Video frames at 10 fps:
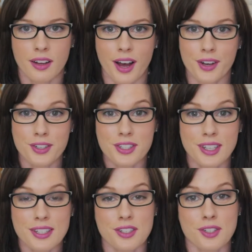I also
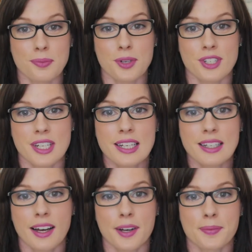listen to music.
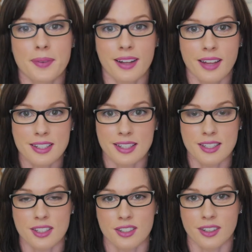I like to
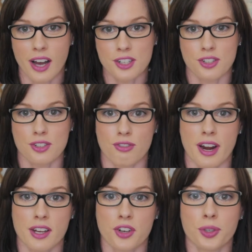listen to iTunes
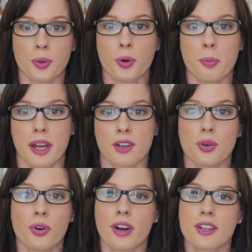Radio or
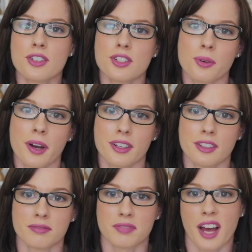Pandora just so I
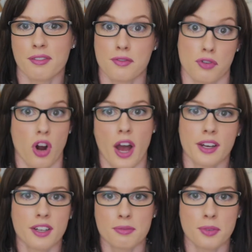can have a
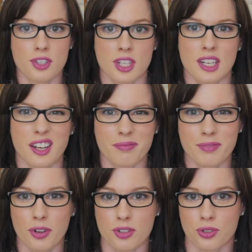variety of music. I'm
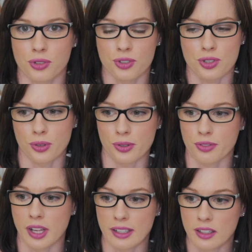not sure sort of
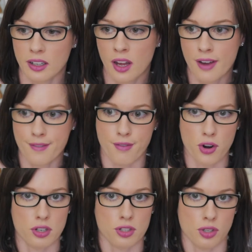like
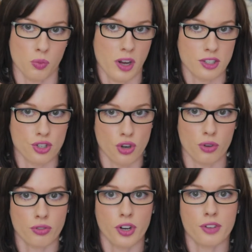focus on one
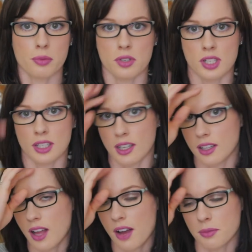genre of music that I
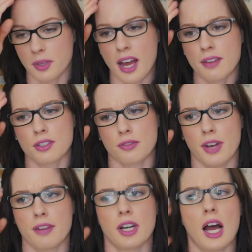love. I mean, I have some
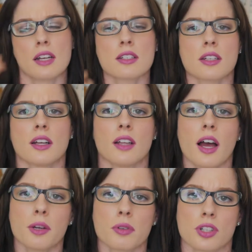favorite artists that I
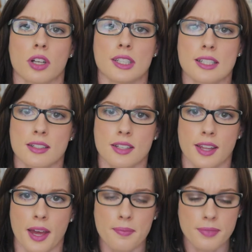like, which I'll listen to
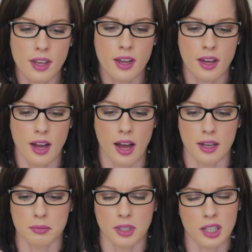them.
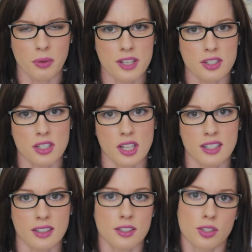But otherwise I just like
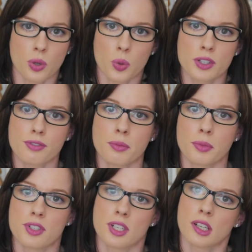to listen to all different
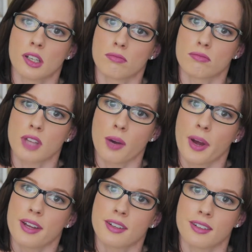music, and that
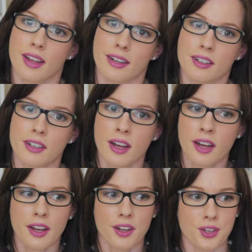way you can like,
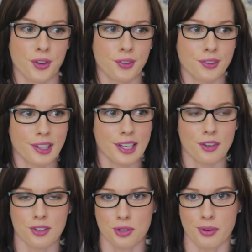you know, lead
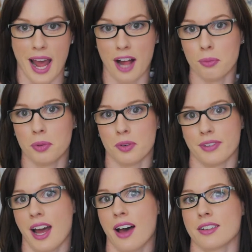on to an album of
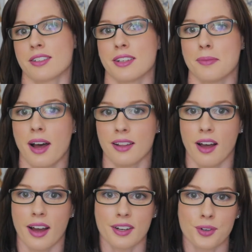an artist that you might
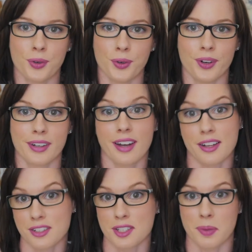like, or an
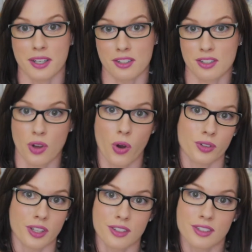unsuspected song
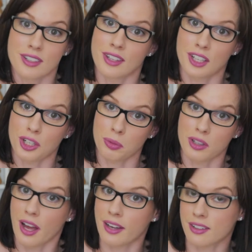that you didn't think you would
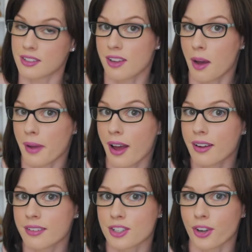like that's come
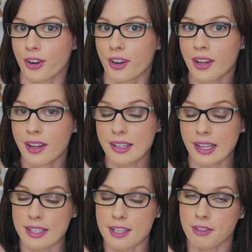out. So
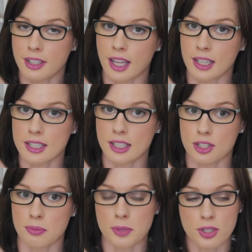yeah, definitely like listening
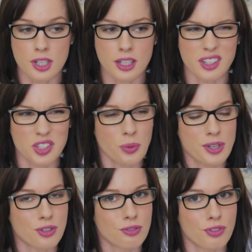to music, and it's
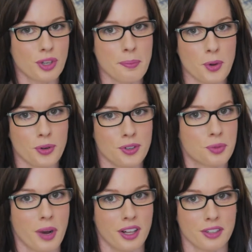always good for your mood as well.